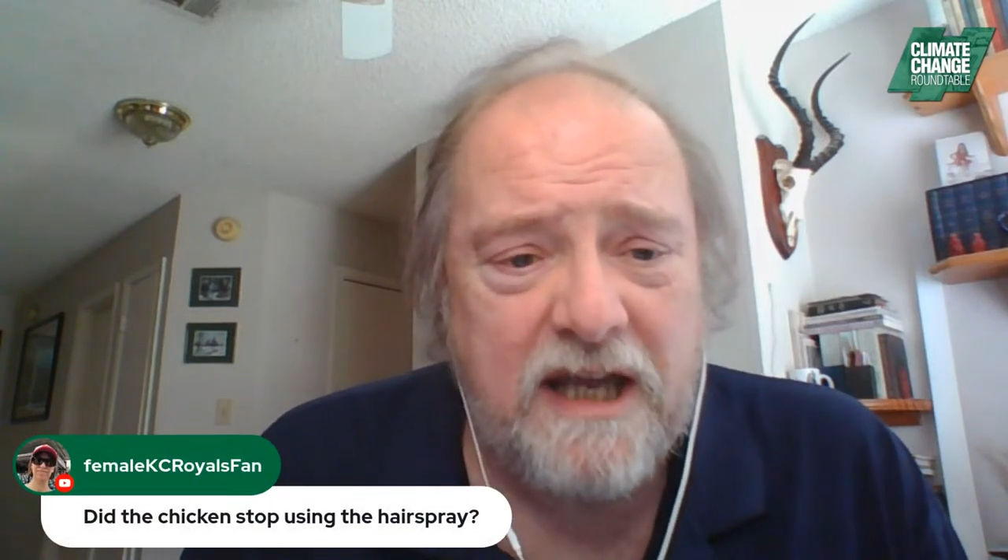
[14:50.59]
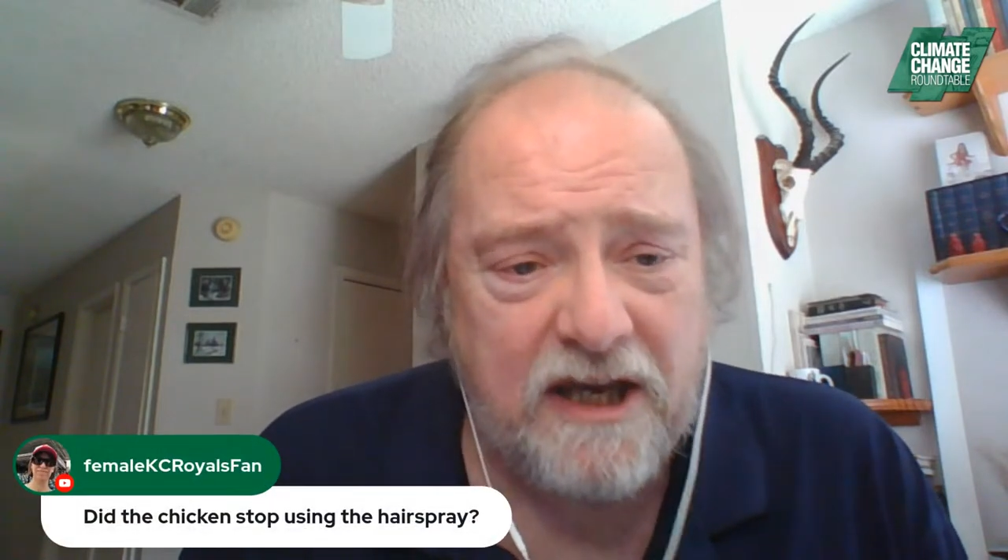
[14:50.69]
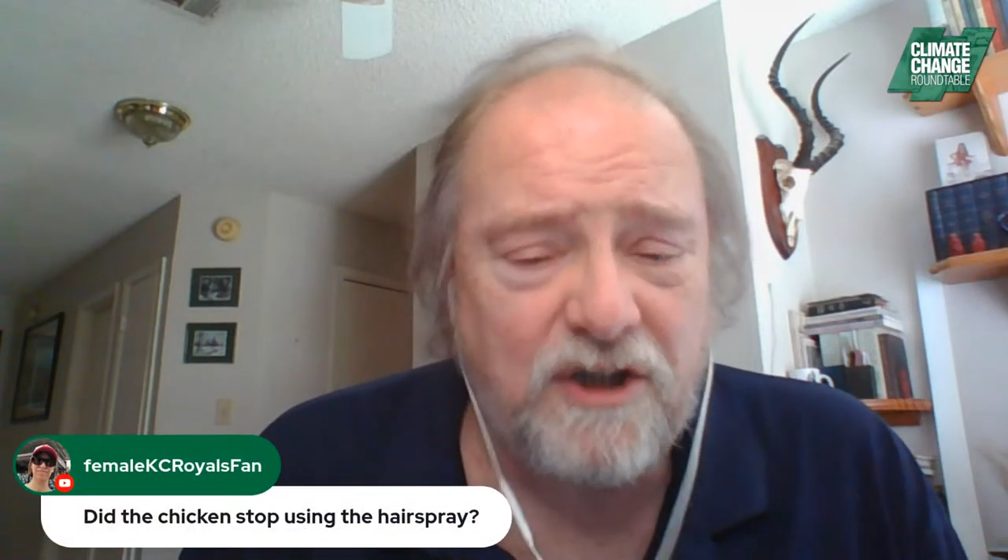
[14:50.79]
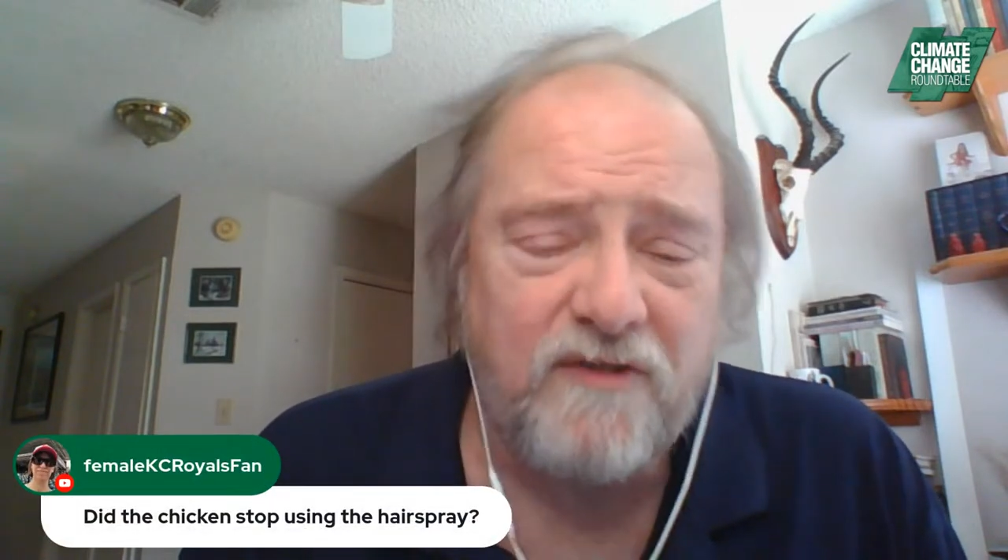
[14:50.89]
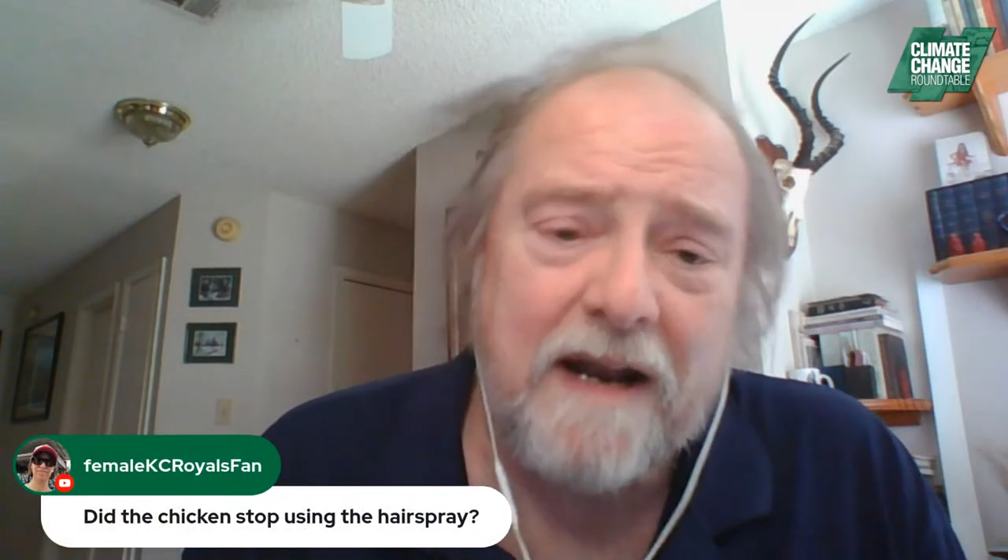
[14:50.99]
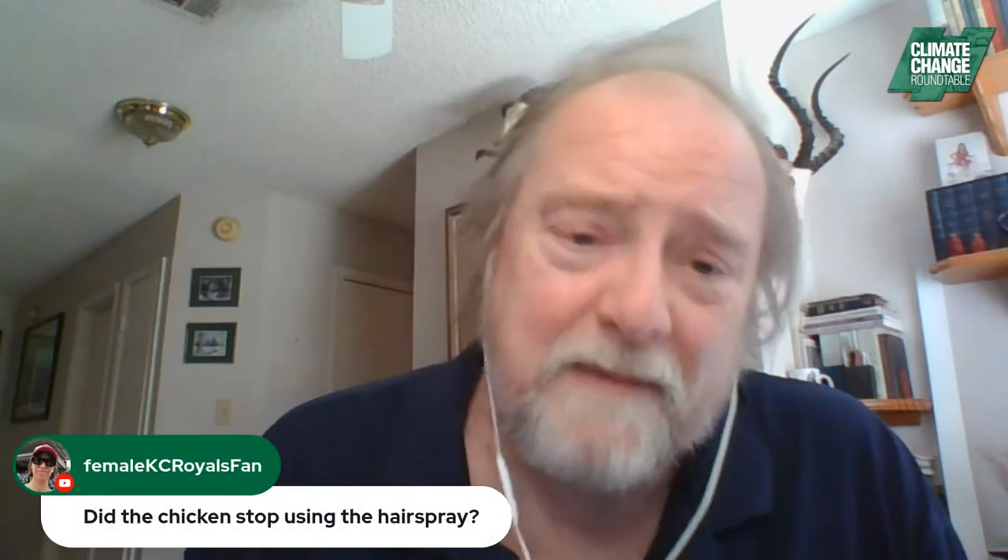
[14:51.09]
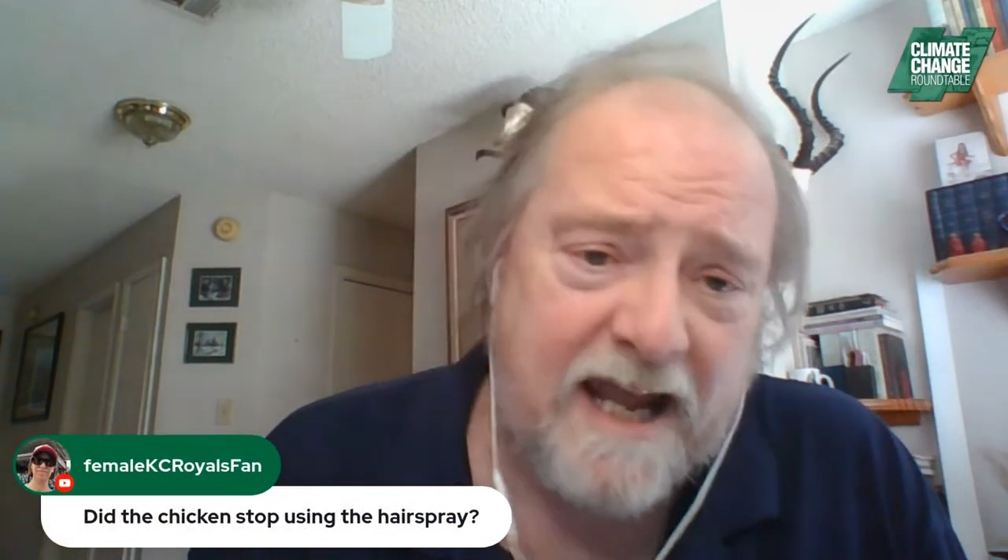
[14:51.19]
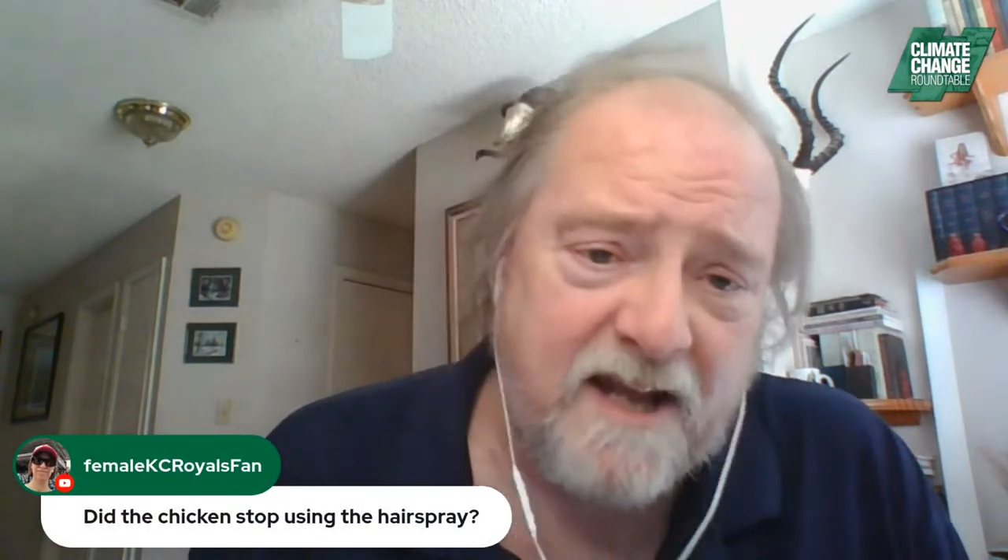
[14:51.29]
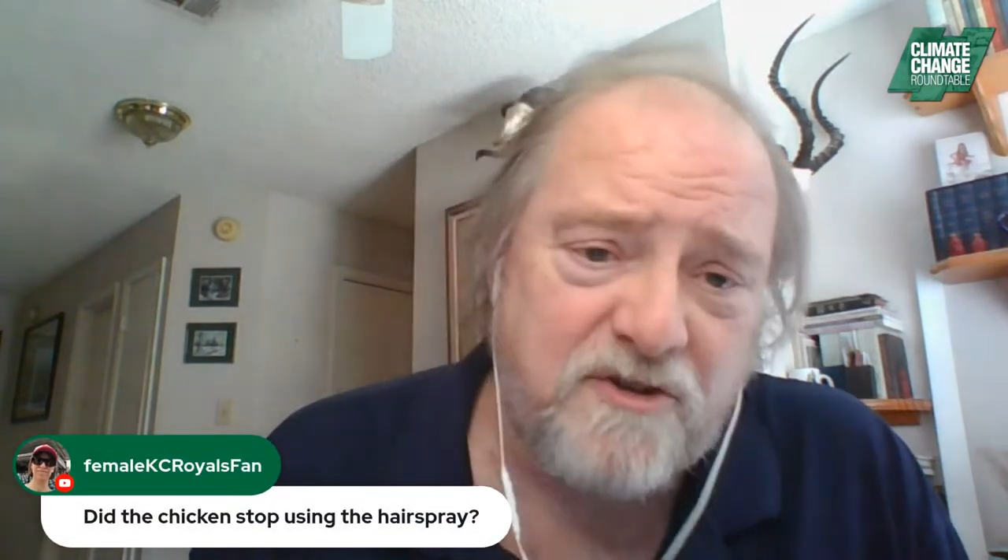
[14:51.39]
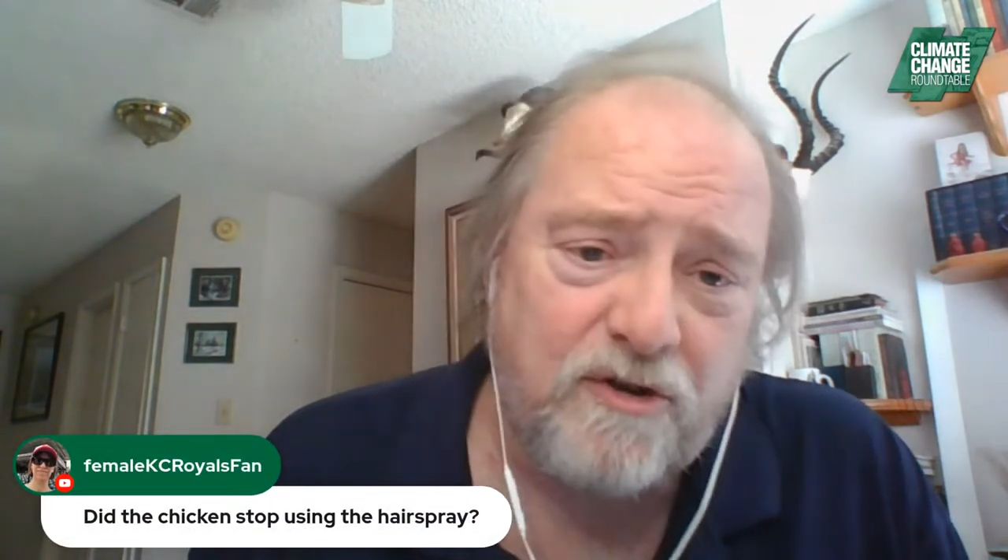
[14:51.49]
he could develop
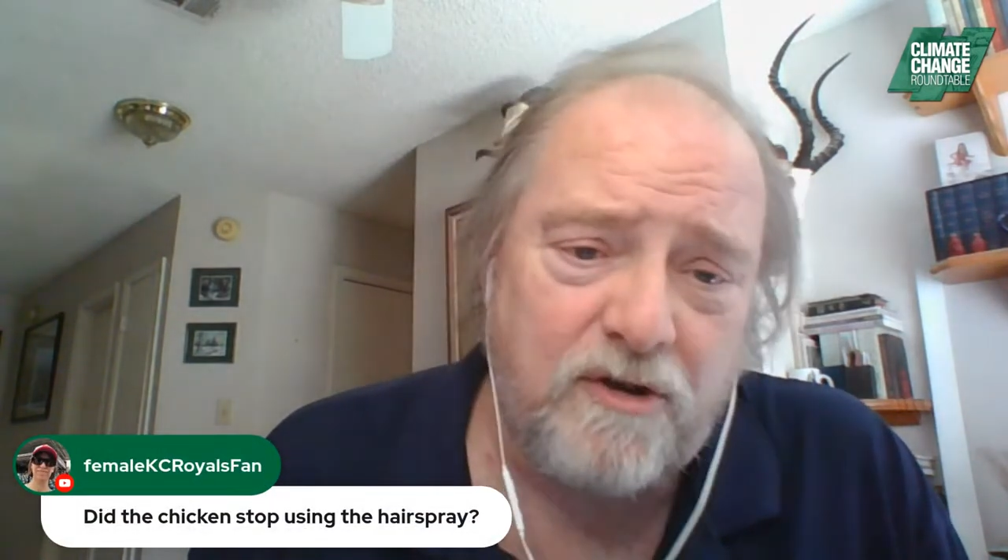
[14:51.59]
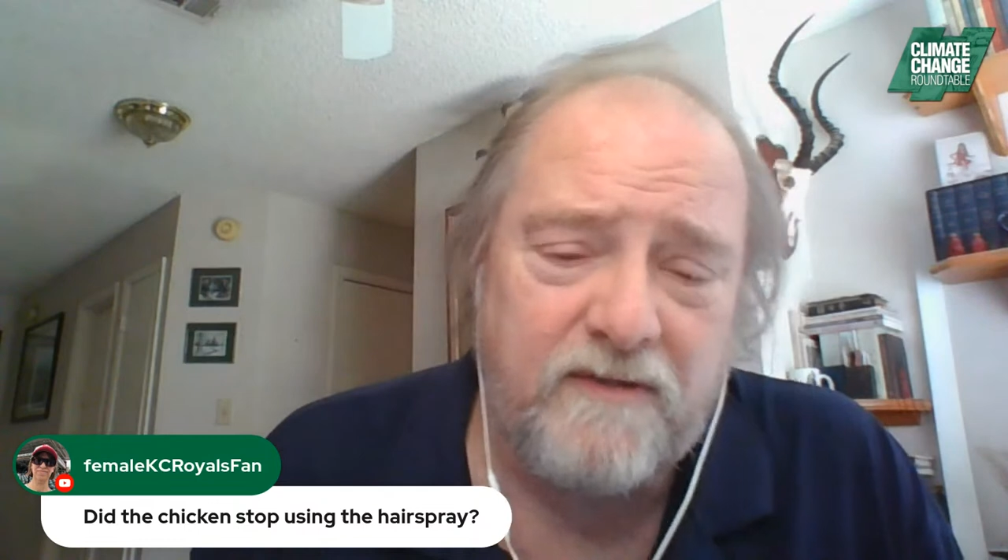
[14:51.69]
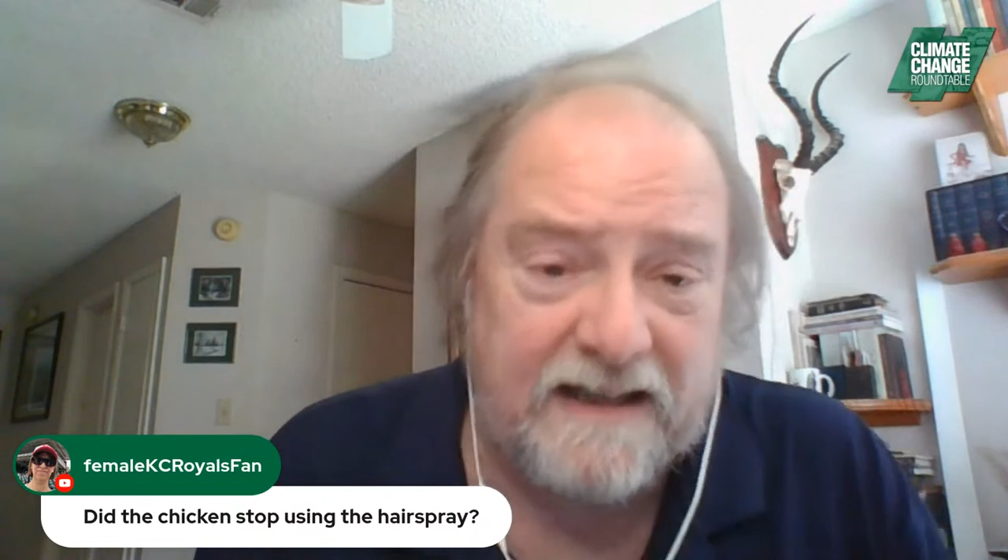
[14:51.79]
cancer.